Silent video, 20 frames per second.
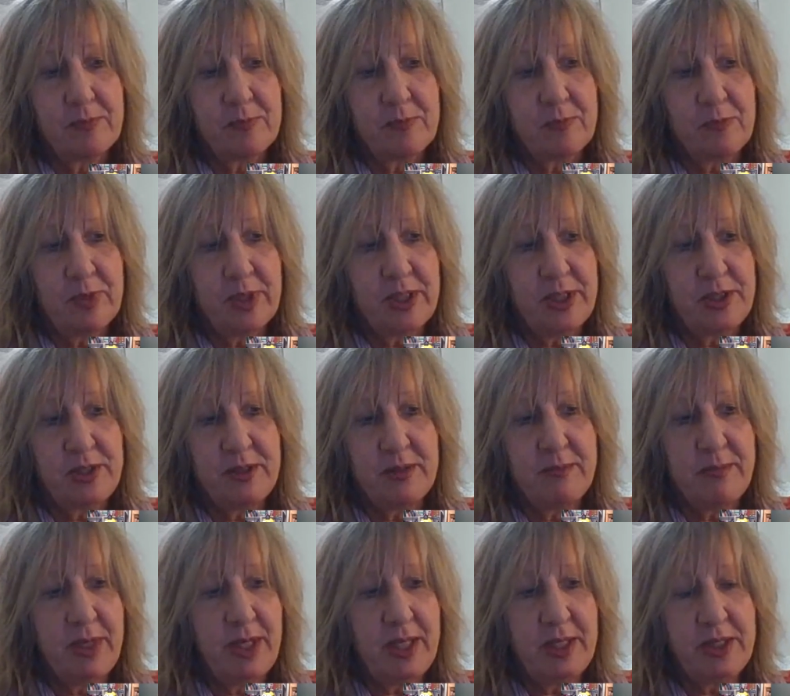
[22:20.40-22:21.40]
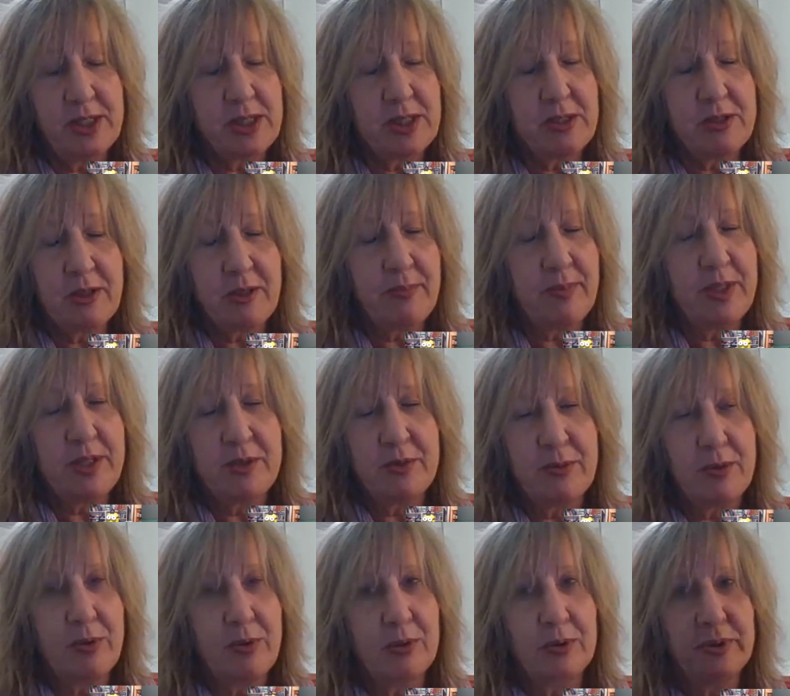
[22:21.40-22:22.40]
which to me just took me to
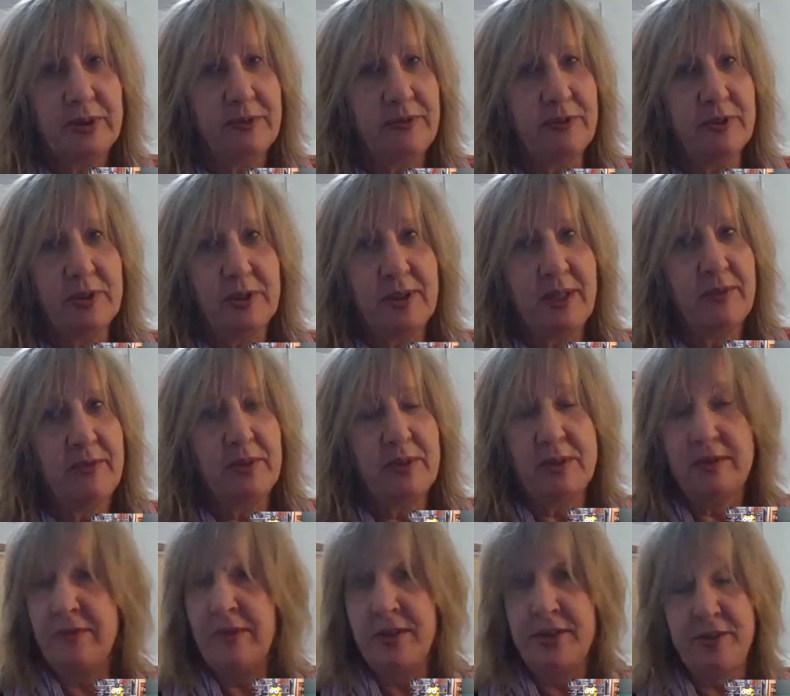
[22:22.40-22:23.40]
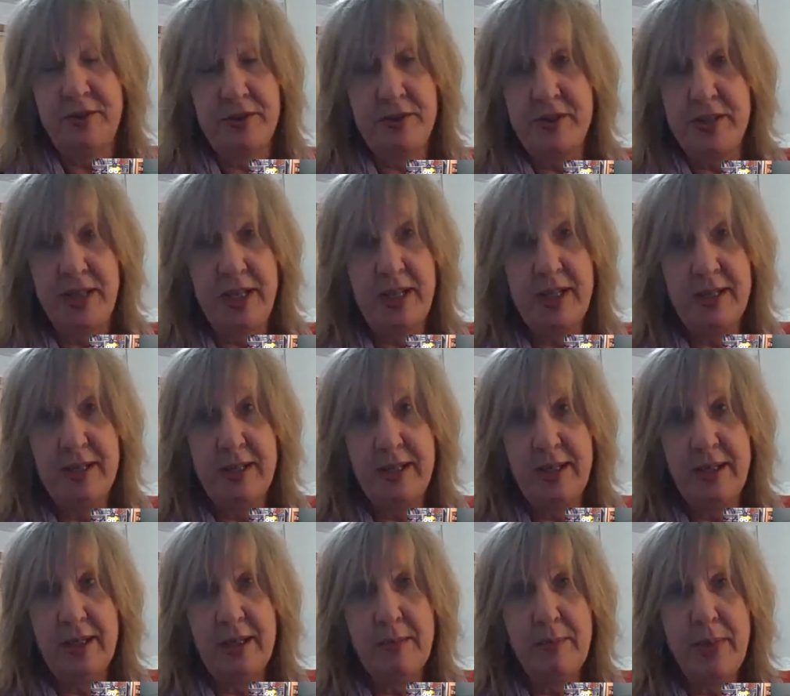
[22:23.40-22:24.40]
a whole different level of
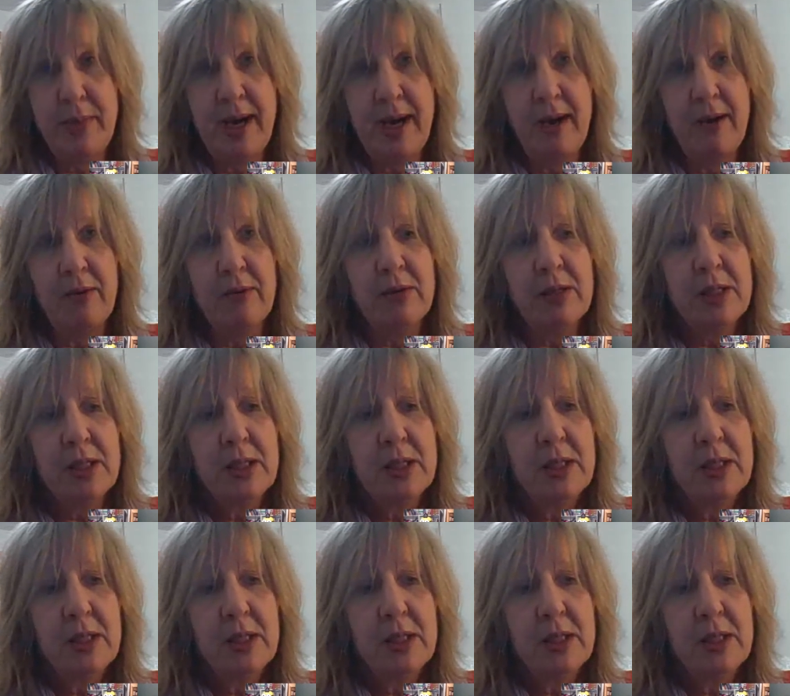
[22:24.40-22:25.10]
understanding about,